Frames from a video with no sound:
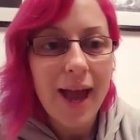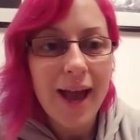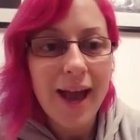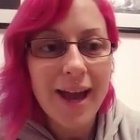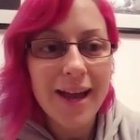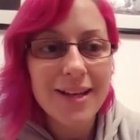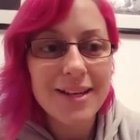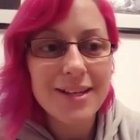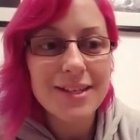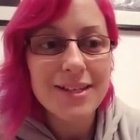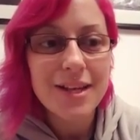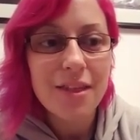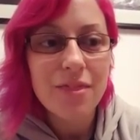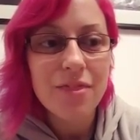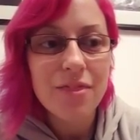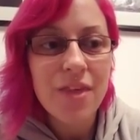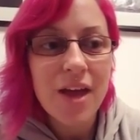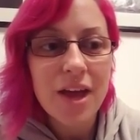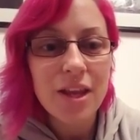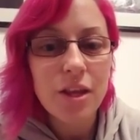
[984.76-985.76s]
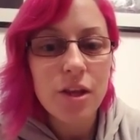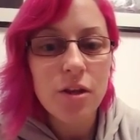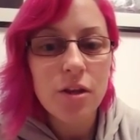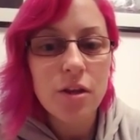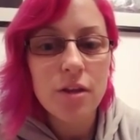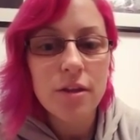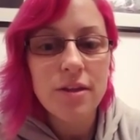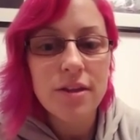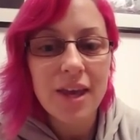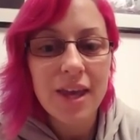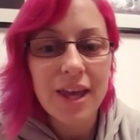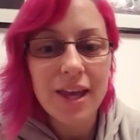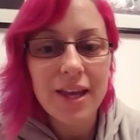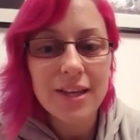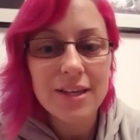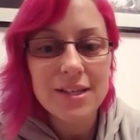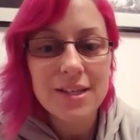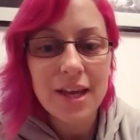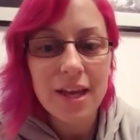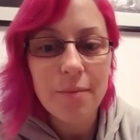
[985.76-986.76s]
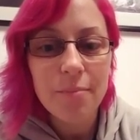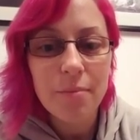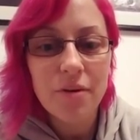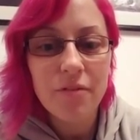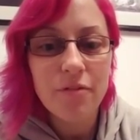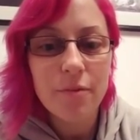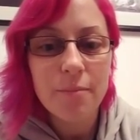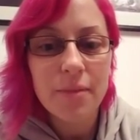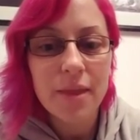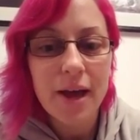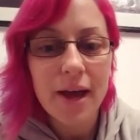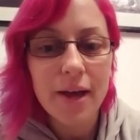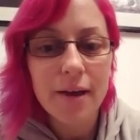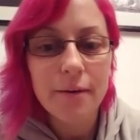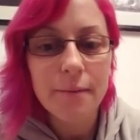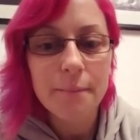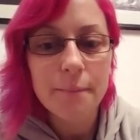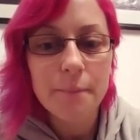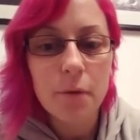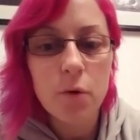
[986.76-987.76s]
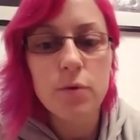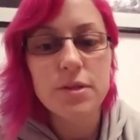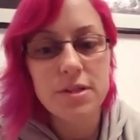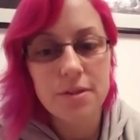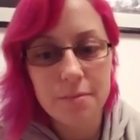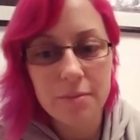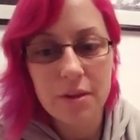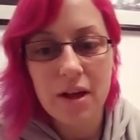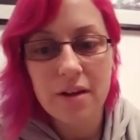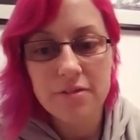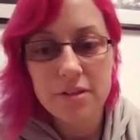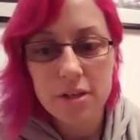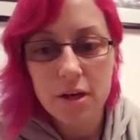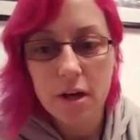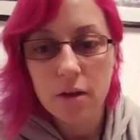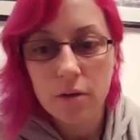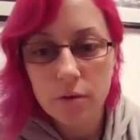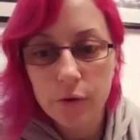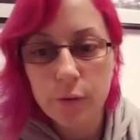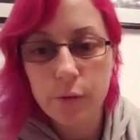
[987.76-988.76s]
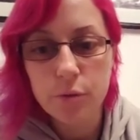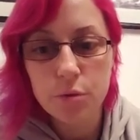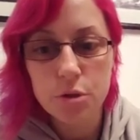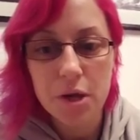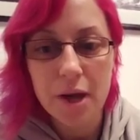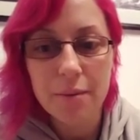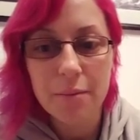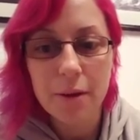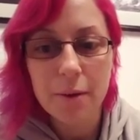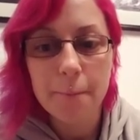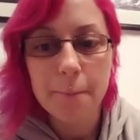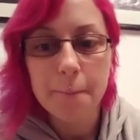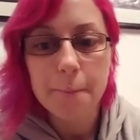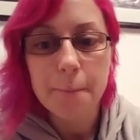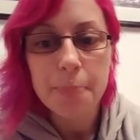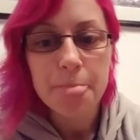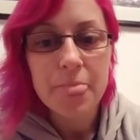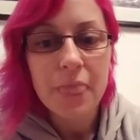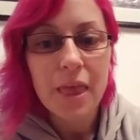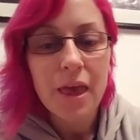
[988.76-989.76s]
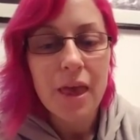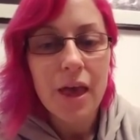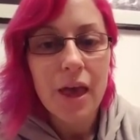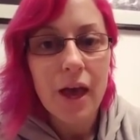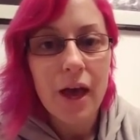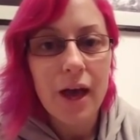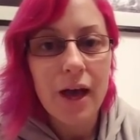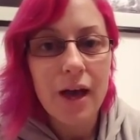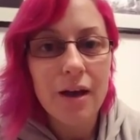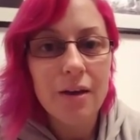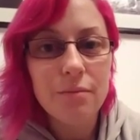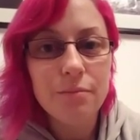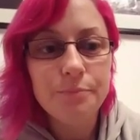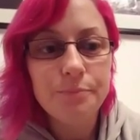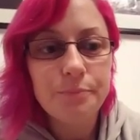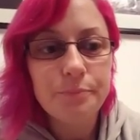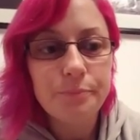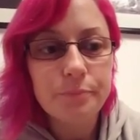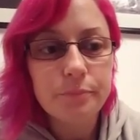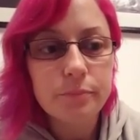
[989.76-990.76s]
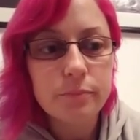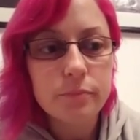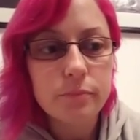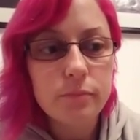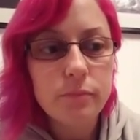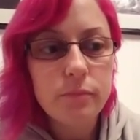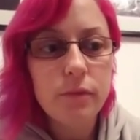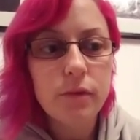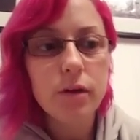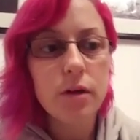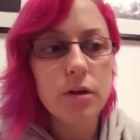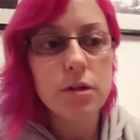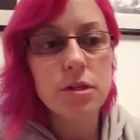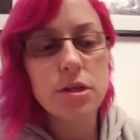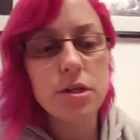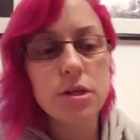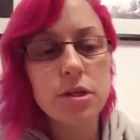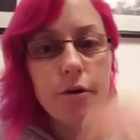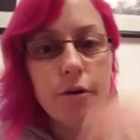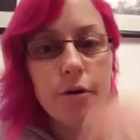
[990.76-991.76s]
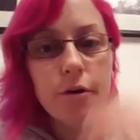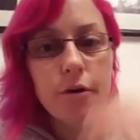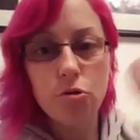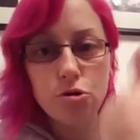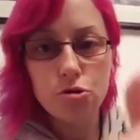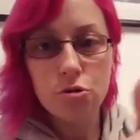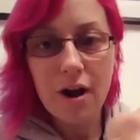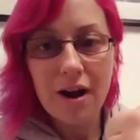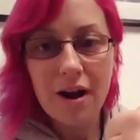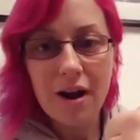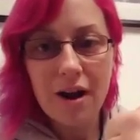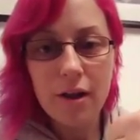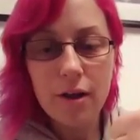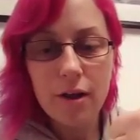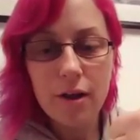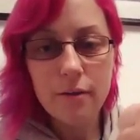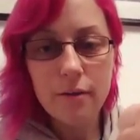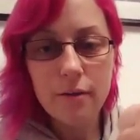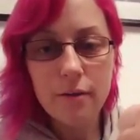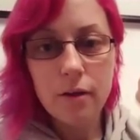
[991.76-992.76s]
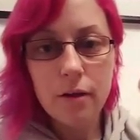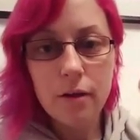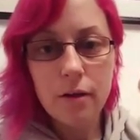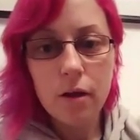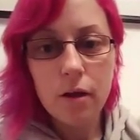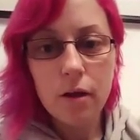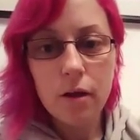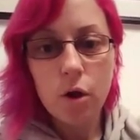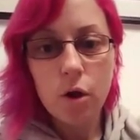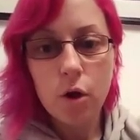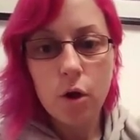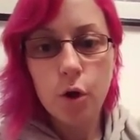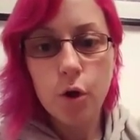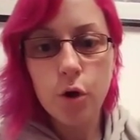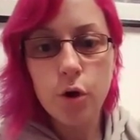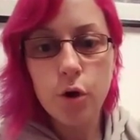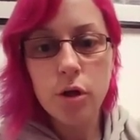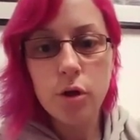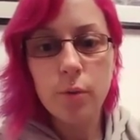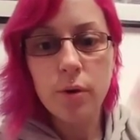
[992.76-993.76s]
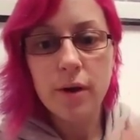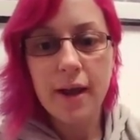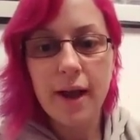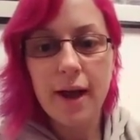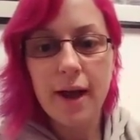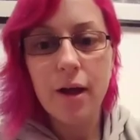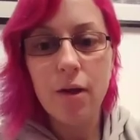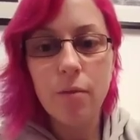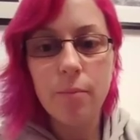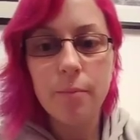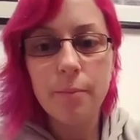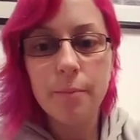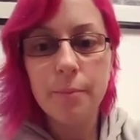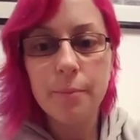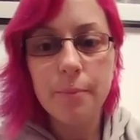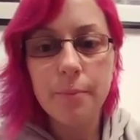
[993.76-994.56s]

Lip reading: And then digging deeper from that, awesome lifestyle. Cool, Jamie. So your driver, who you want to help,